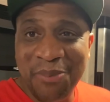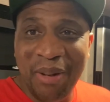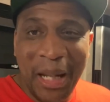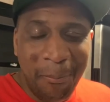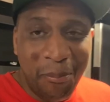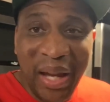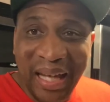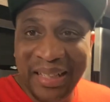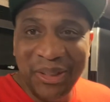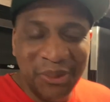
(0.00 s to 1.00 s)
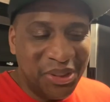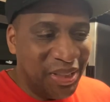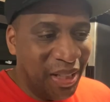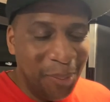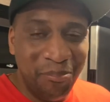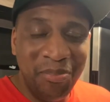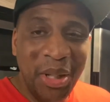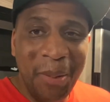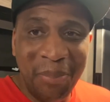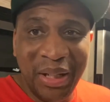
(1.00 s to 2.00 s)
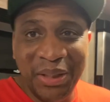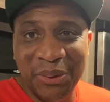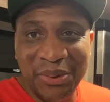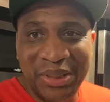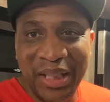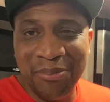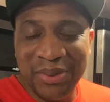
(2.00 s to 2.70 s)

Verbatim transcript: by Patio Gem. Patio Gem